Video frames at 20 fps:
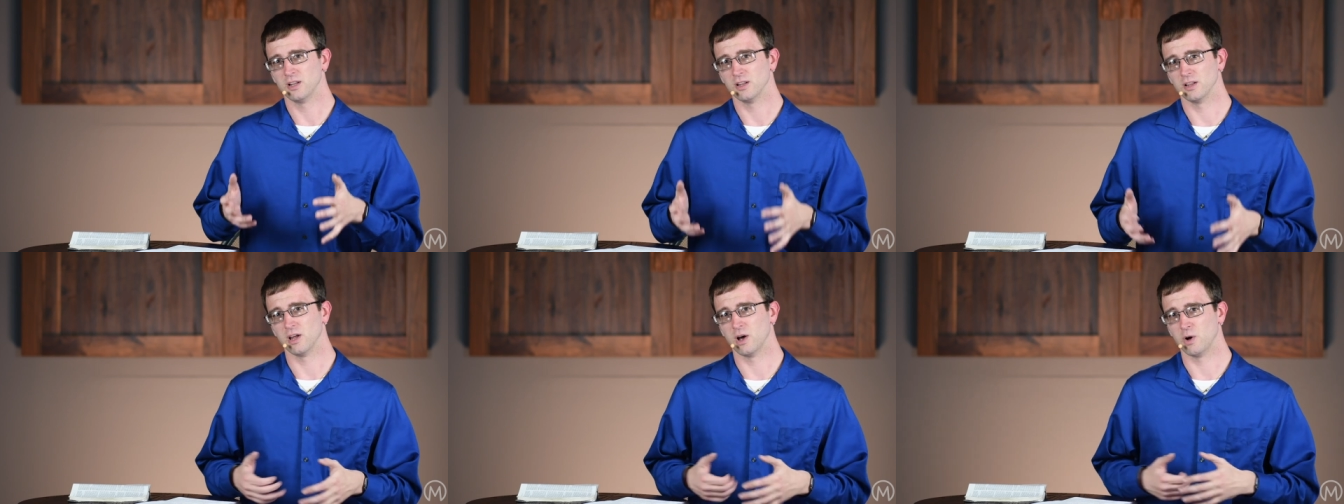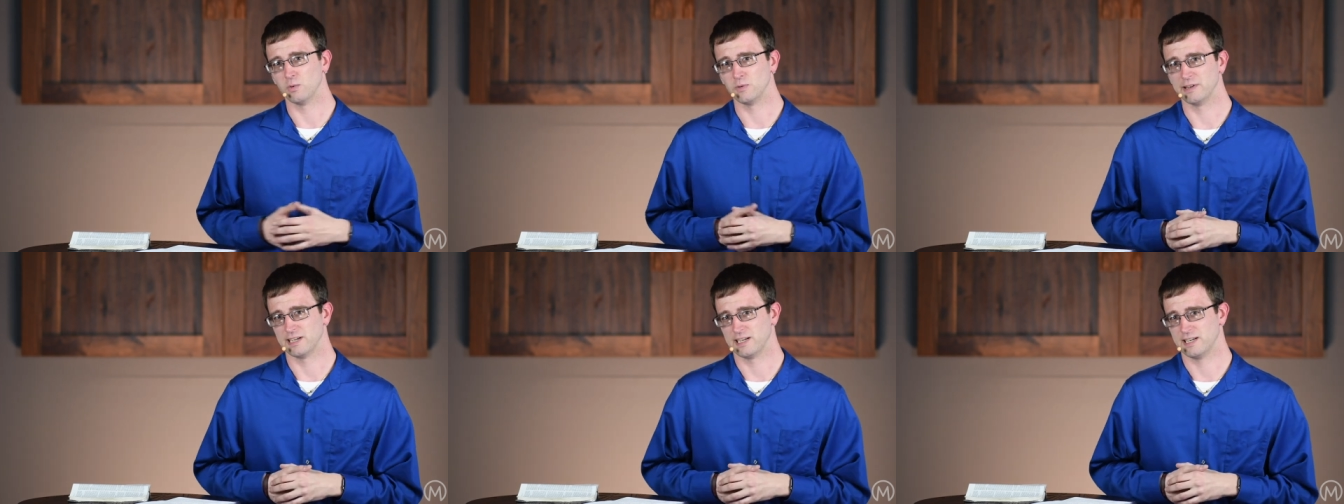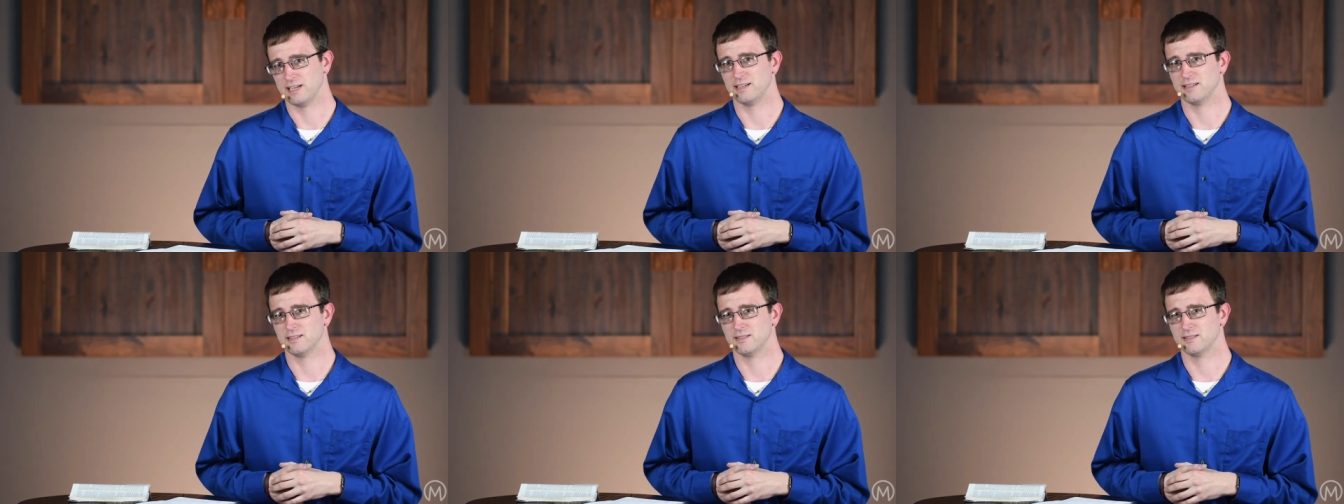
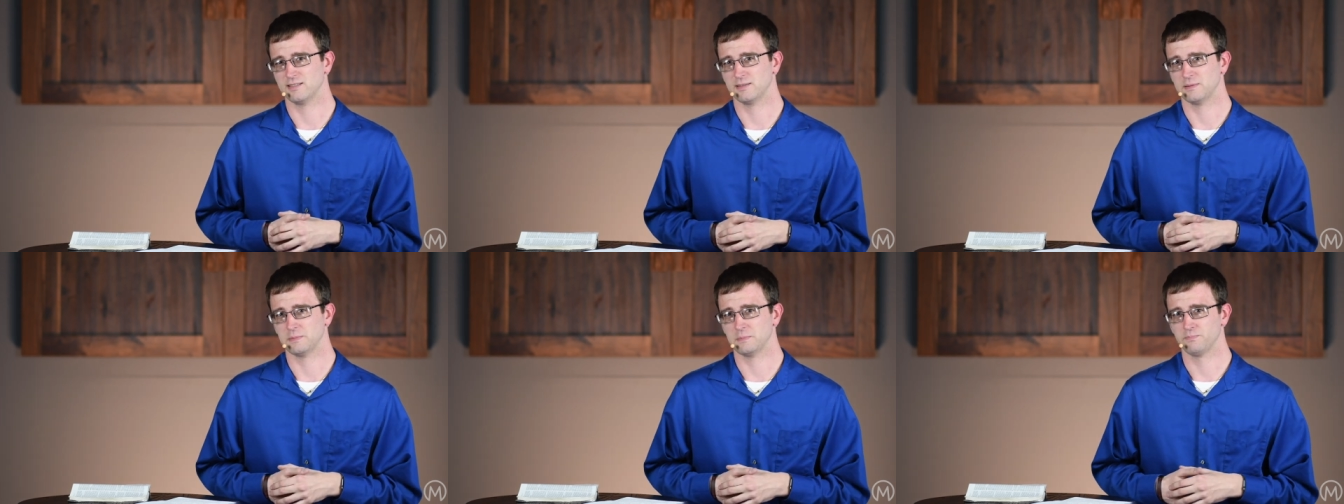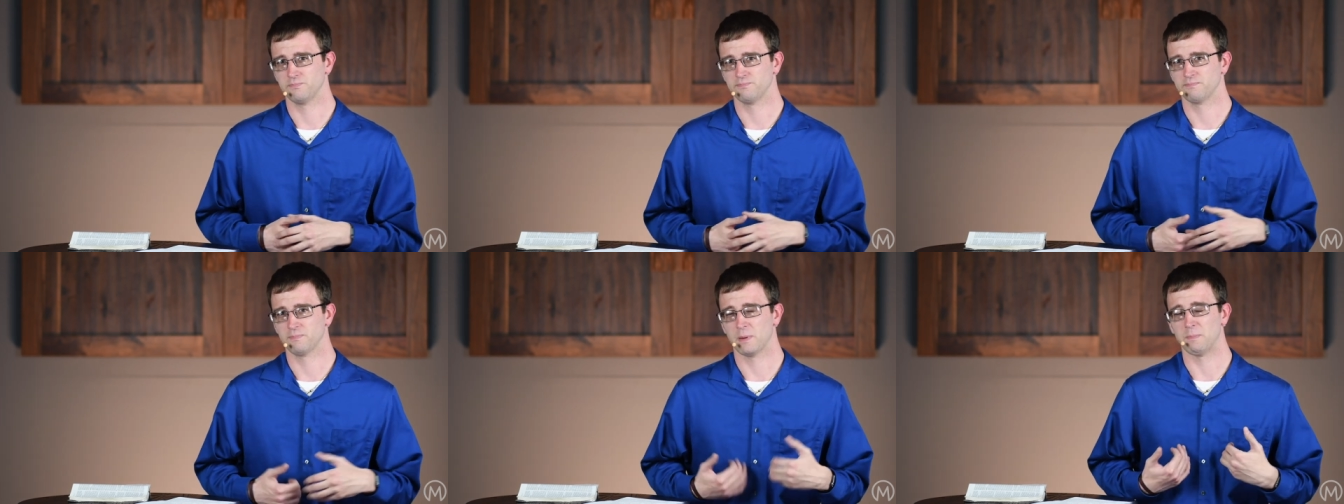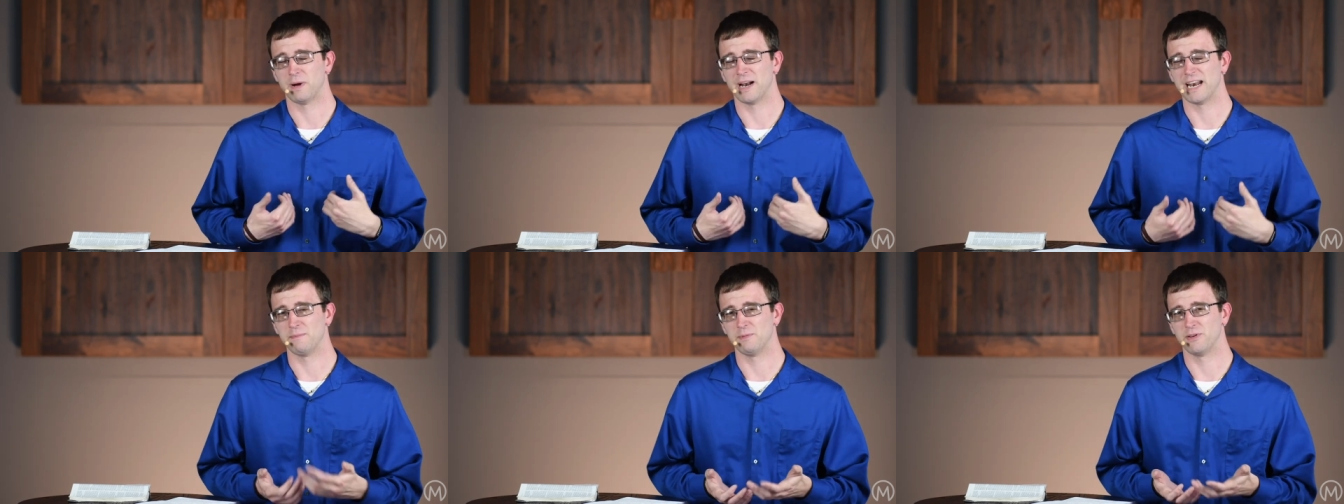loneliness.
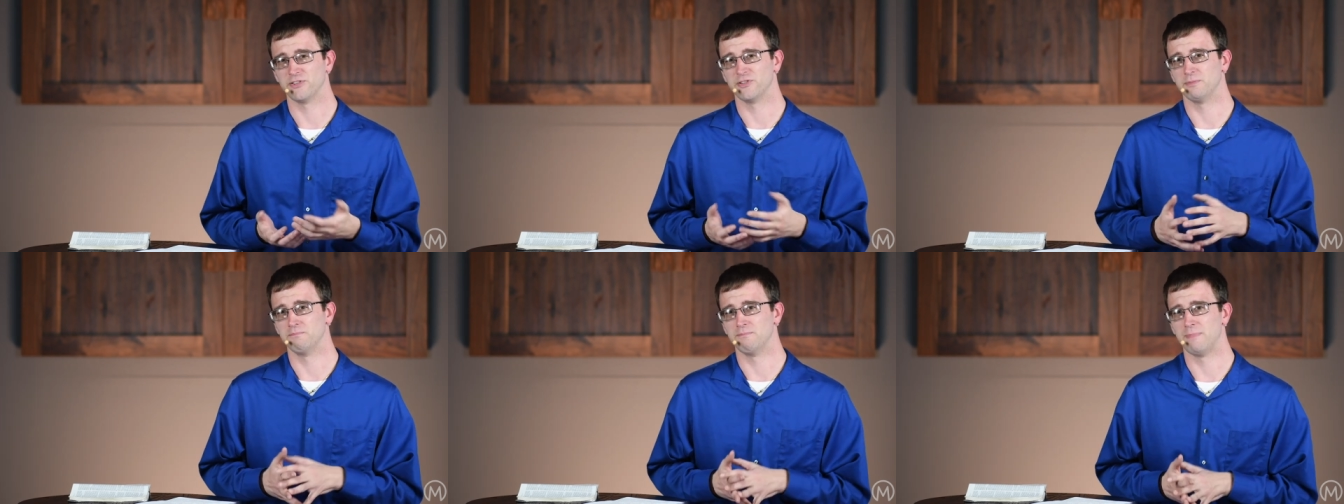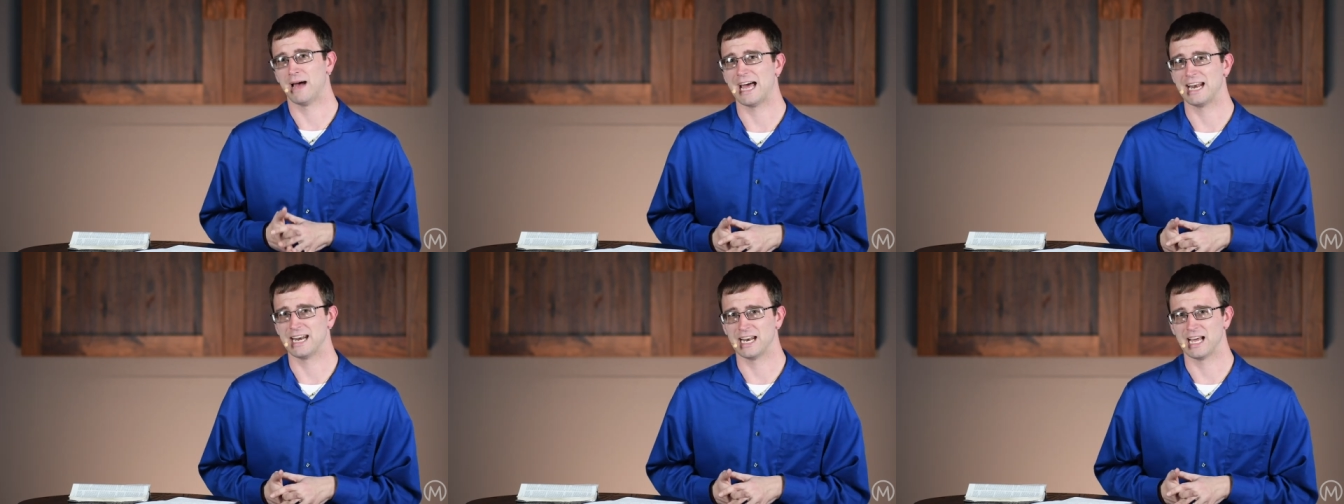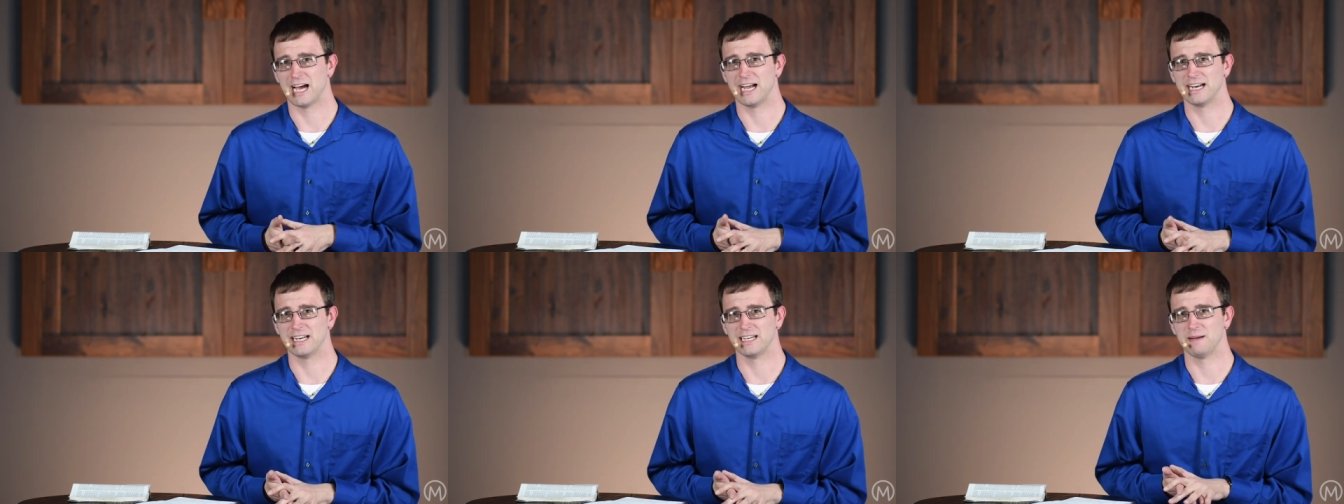My name is Matt
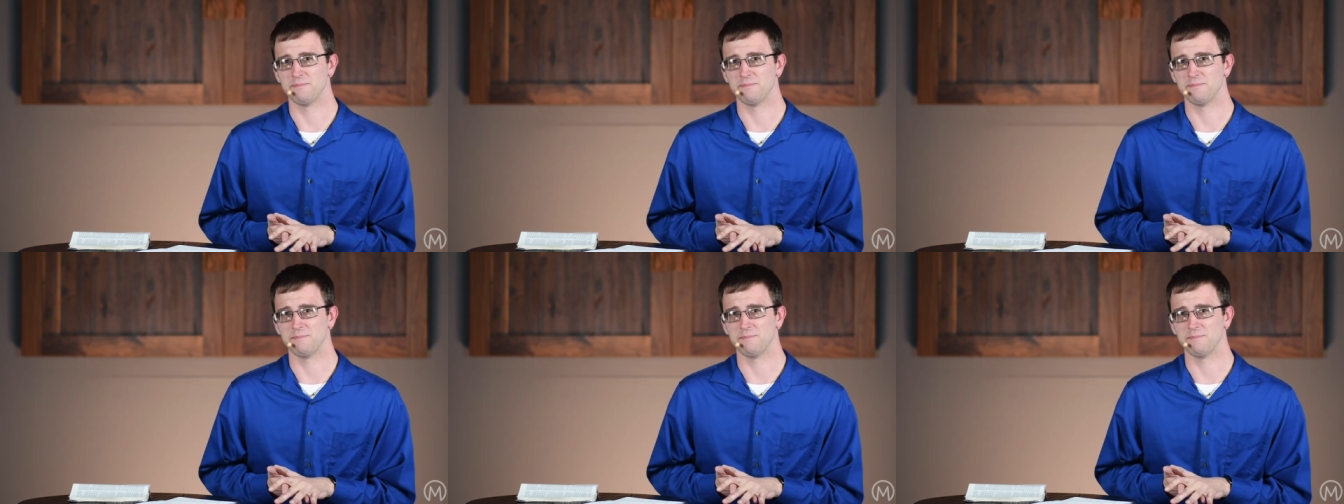Knight,